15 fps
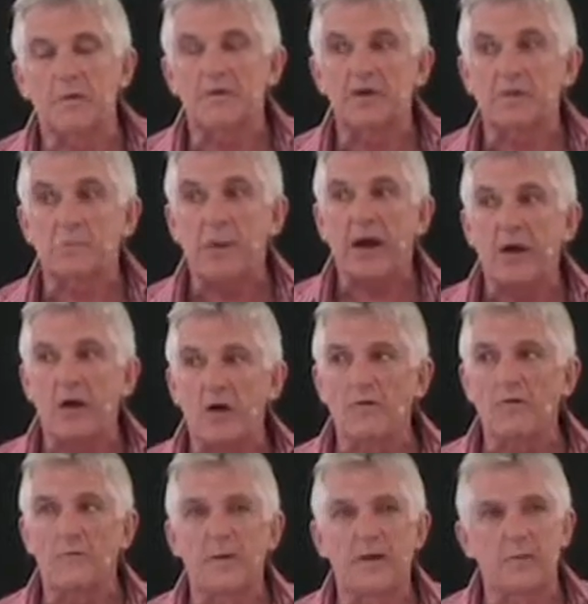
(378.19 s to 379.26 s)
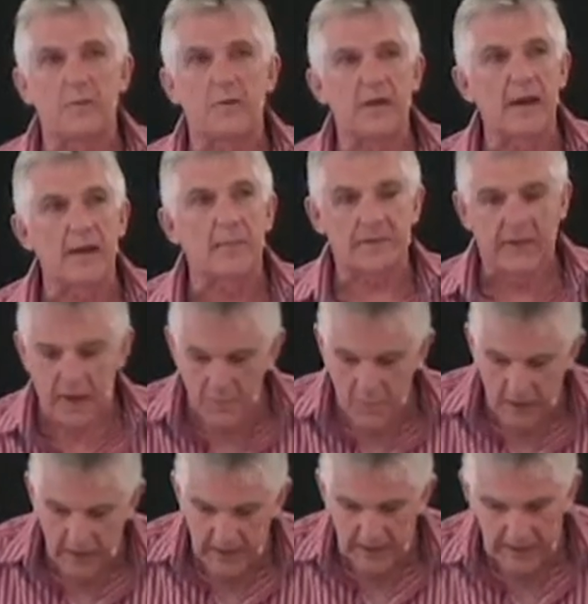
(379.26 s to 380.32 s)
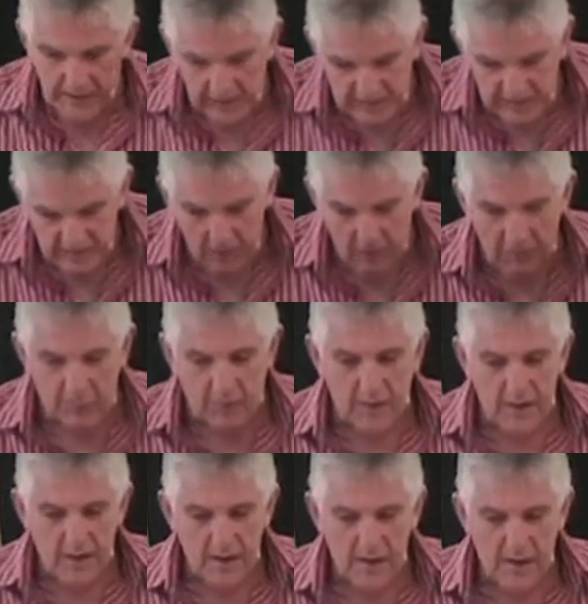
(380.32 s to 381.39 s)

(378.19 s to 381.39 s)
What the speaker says: just back off a bit, and then they might ease off.